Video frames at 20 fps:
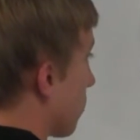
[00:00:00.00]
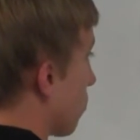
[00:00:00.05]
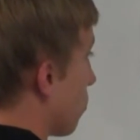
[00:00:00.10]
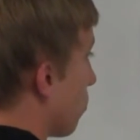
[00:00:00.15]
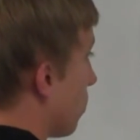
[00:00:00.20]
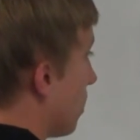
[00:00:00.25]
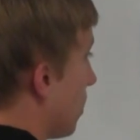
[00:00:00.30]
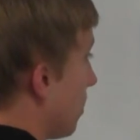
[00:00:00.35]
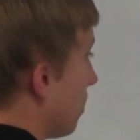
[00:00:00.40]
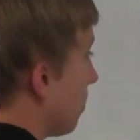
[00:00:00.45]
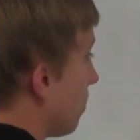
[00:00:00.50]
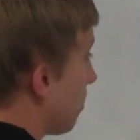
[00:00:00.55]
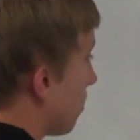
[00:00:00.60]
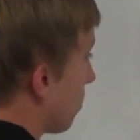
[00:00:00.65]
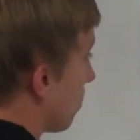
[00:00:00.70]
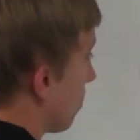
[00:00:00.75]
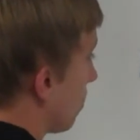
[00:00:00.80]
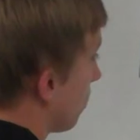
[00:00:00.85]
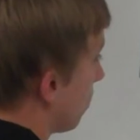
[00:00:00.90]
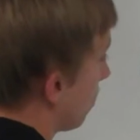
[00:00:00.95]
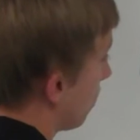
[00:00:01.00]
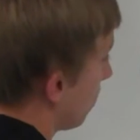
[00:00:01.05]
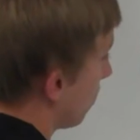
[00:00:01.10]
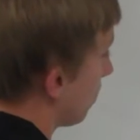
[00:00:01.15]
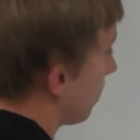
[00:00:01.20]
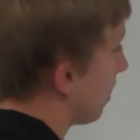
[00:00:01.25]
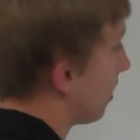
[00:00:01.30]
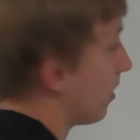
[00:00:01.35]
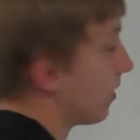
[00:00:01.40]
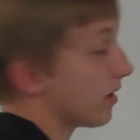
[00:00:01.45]
over 1.
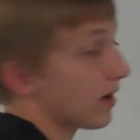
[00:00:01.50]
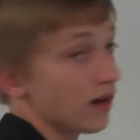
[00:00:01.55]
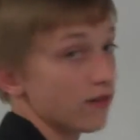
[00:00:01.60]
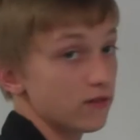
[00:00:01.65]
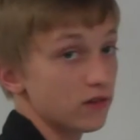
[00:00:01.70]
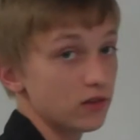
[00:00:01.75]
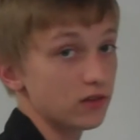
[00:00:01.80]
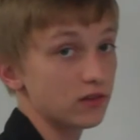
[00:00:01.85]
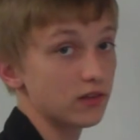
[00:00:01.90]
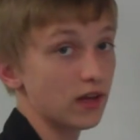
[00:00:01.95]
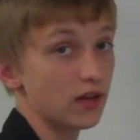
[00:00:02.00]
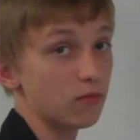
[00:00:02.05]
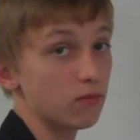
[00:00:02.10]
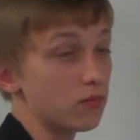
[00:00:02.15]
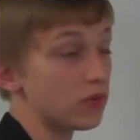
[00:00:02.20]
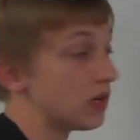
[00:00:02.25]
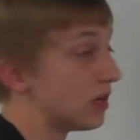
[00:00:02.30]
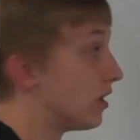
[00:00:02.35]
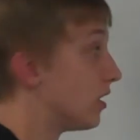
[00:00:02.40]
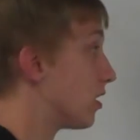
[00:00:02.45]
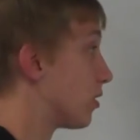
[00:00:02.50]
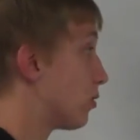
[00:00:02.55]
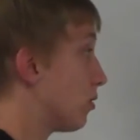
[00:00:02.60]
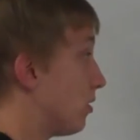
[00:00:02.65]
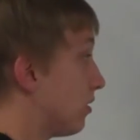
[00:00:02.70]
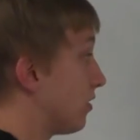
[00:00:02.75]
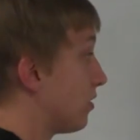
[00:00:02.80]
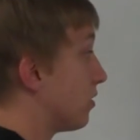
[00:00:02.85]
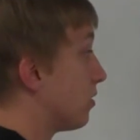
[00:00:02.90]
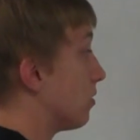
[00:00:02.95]
Now I'd have to set b
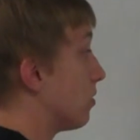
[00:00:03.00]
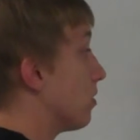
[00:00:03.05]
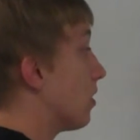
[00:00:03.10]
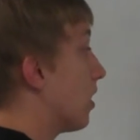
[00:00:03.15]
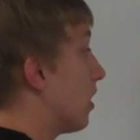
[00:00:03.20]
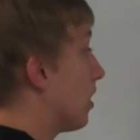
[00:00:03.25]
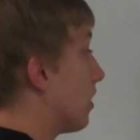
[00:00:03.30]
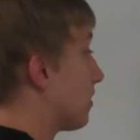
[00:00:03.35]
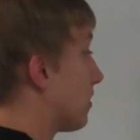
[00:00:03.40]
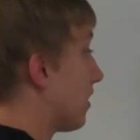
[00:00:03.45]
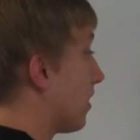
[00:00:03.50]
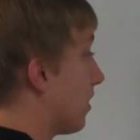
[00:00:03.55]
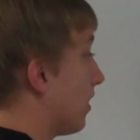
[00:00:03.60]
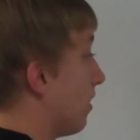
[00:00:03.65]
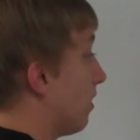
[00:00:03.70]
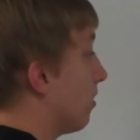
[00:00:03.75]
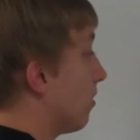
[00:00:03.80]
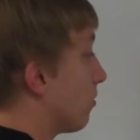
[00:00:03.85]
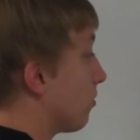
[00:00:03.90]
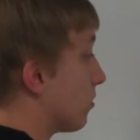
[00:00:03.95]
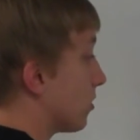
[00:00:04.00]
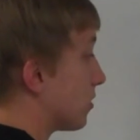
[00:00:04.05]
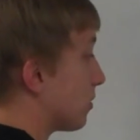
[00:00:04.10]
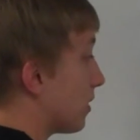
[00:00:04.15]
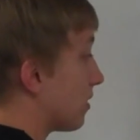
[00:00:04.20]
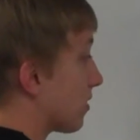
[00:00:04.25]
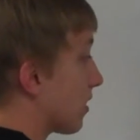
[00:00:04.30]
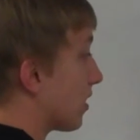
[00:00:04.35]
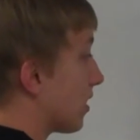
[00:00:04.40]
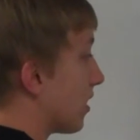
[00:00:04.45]
equal to uh, 10, which
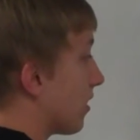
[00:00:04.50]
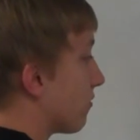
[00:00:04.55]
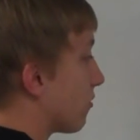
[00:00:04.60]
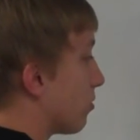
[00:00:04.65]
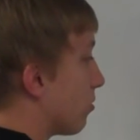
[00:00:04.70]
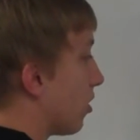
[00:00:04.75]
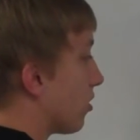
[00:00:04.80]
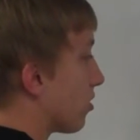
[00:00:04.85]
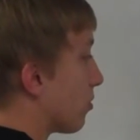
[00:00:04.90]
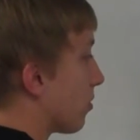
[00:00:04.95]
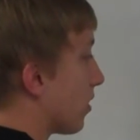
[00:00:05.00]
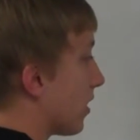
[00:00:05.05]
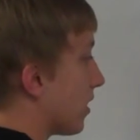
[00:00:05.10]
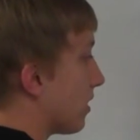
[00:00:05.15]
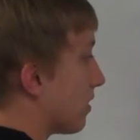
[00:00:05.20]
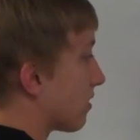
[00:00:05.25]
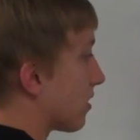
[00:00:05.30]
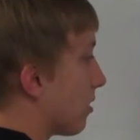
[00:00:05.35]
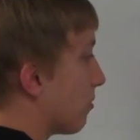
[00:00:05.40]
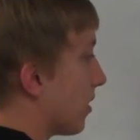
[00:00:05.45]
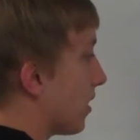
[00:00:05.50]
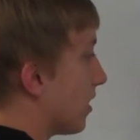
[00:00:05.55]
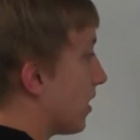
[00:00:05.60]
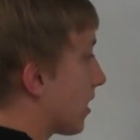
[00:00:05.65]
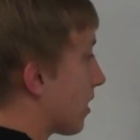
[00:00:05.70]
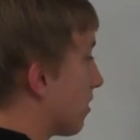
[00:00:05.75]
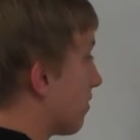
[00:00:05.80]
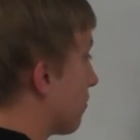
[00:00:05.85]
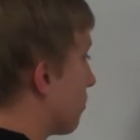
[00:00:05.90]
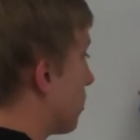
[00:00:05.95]
means I'd have to multiply each side by
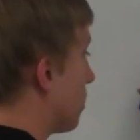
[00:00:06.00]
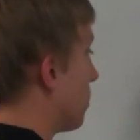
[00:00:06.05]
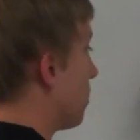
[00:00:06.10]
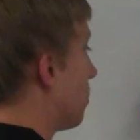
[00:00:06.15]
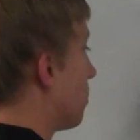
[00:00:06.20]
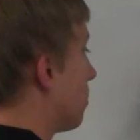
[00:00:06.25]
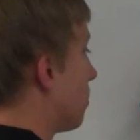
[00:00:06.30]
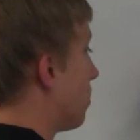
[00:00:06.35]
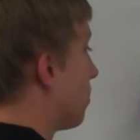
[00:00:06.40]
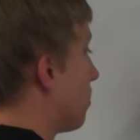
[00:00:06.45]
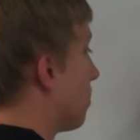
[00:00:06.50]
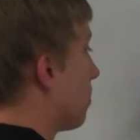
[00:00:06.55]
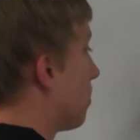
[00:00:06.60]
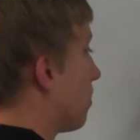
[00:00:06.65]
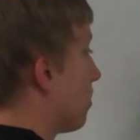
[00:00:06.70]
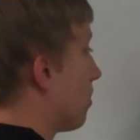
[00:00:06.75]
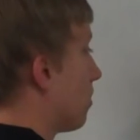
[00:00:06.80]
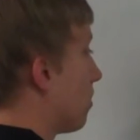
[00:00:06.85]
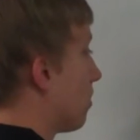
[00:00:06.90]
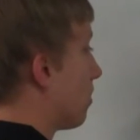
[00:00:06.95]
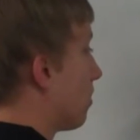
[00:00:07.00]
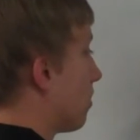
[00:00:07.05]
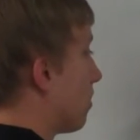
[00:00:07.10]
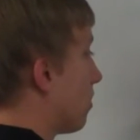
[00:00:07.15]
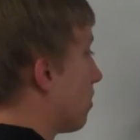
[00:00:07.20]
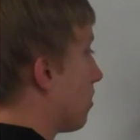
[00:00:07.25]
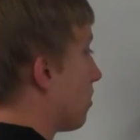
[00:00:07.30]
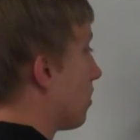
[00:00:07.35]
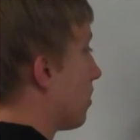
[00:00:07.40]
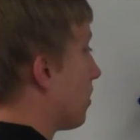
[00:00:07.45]
negative 1.
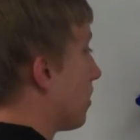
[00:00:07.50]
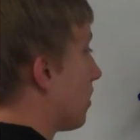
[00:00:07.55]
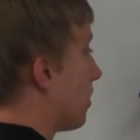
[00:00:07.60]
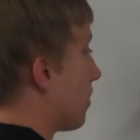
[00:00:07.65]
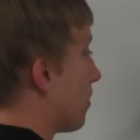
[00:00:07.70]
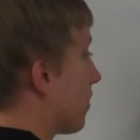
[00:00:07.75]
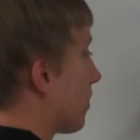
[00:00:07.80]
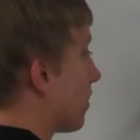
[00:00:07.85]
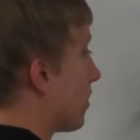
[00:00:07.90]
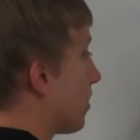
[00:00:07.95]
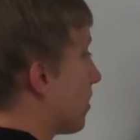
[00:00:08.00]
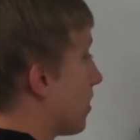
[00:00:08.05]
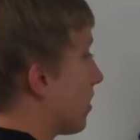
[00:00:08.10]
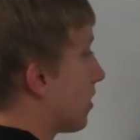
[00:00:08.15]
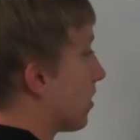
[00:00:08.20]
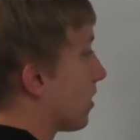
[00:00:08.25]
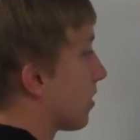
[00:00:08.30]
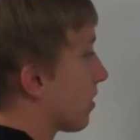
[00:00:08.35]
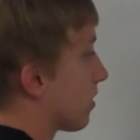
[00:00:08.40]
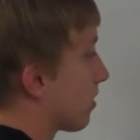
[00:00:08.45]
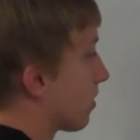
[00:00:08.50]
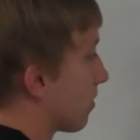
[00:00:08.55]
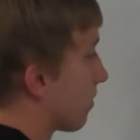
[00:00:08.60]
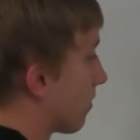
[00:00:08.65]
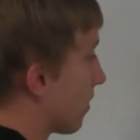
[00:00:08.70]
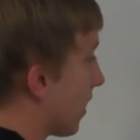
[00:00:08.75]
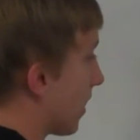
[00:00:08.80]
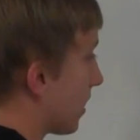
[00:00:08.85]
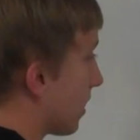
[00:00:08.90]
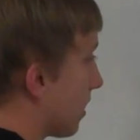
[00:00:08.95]
And then
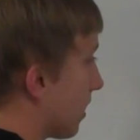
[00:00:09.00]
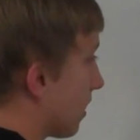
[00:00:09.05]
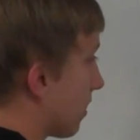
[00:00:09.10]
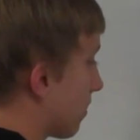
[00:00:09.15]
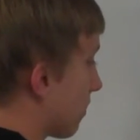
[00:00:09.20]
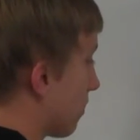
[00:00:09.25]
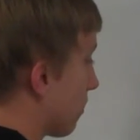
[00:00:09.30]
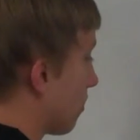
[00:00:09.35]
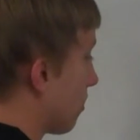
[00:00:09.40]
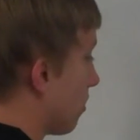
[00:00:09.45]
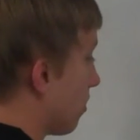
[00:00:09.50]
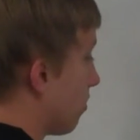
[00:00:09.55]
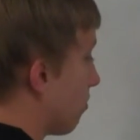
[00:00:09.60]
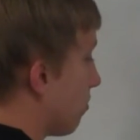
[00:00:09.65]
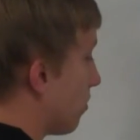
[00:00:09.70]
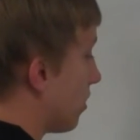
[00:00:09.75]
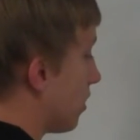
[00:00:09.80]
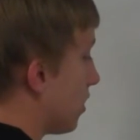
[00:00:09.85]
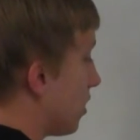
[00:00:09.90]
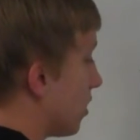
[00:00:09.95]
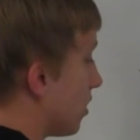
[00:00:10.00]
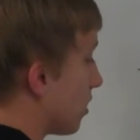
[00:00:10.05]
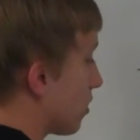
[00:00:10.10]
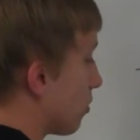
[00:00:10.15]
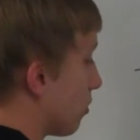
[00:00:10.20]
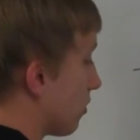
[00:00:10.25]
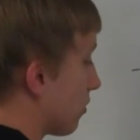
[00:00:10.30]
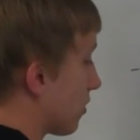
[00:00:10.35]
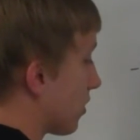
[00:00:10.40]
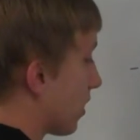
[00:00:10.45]
uh, I get b
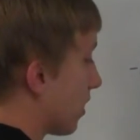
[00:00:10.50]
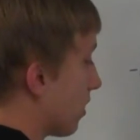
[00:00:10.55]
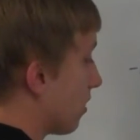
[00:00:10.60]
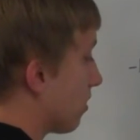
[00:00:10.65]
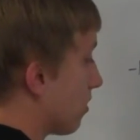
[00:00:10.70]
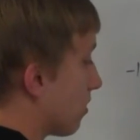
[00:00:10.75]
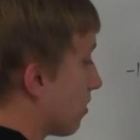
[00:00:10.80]
equals